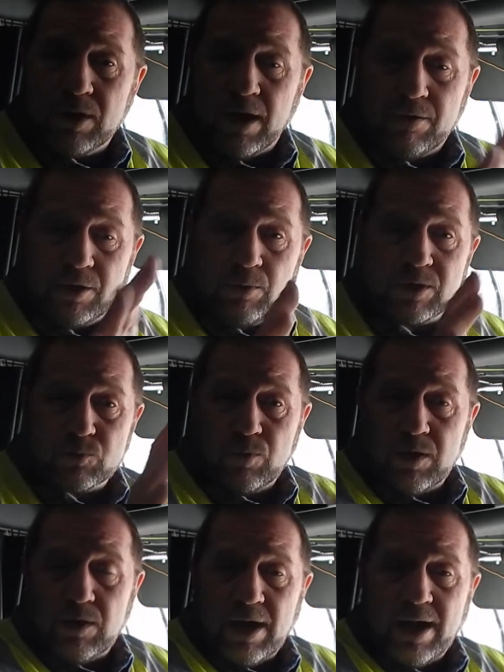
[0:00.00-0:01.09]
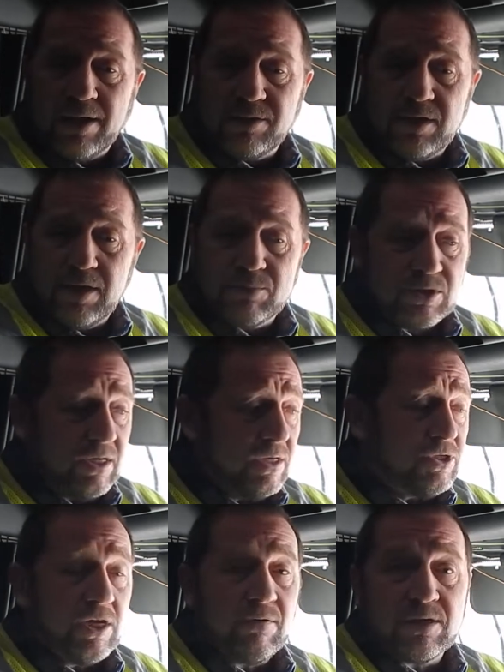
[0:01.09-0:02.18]
area. That's where I had TMC and
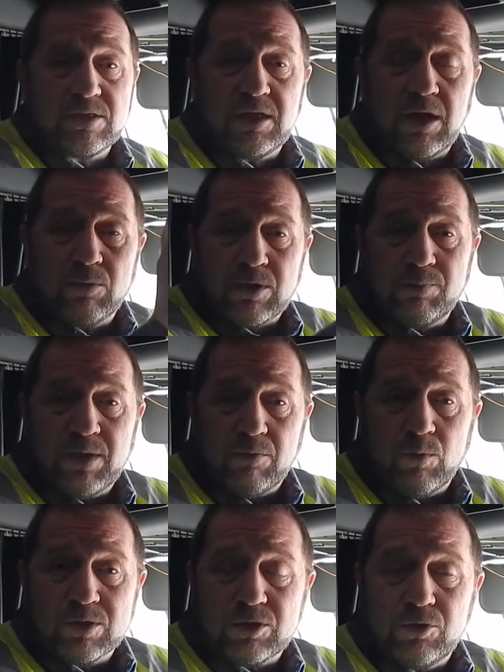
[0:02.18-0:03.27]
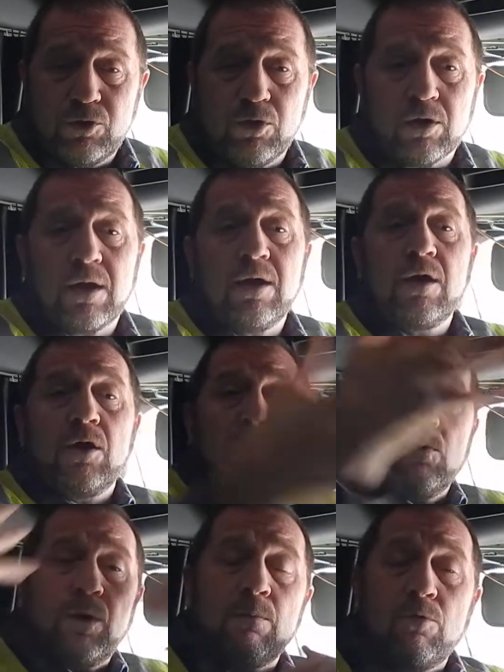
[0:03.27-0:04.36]
CRST. I was up there in Western New York.
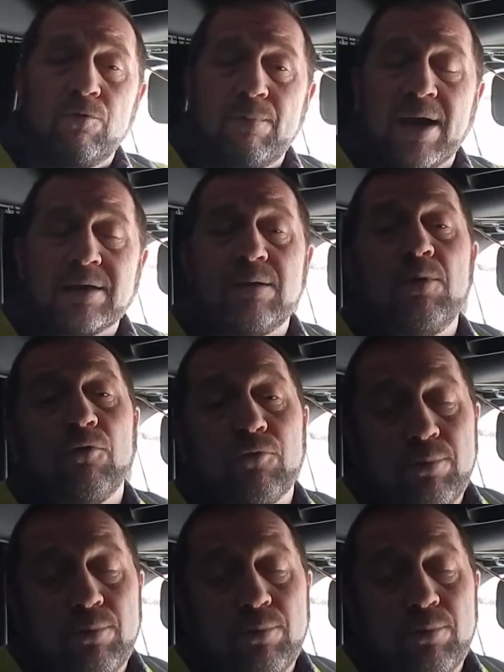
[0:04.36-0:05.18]
We were moving back to Milford,